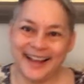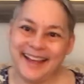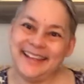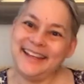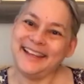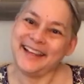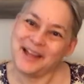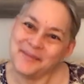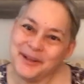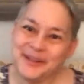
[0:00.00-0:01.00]
Hi, tea
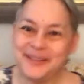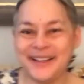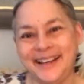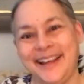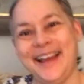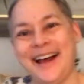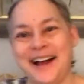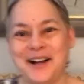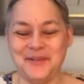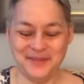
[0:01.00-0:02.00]
timers.
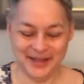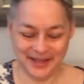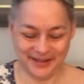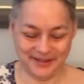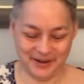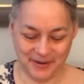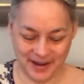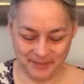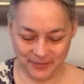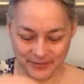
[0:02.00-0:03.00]
So
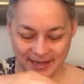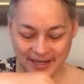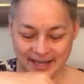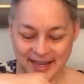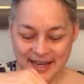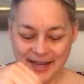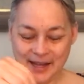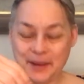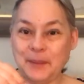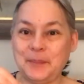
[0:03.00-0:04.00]
I'm drinking
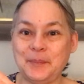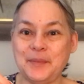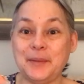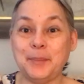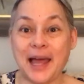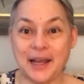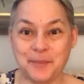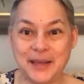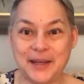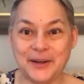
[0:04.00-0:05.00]
the
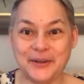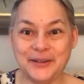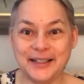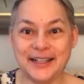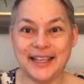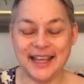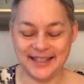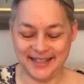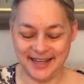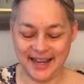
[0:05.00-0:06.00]
black pekoe
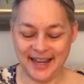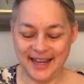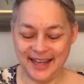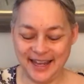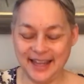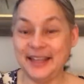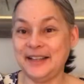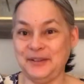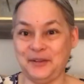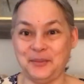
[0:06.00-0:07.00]
again today
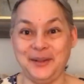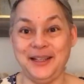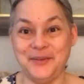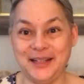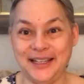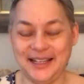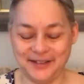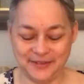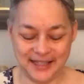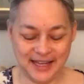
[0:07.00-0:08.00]
because it's really, really
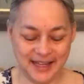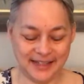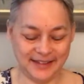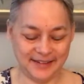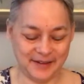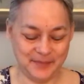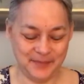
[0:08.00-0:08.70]
lovely. It's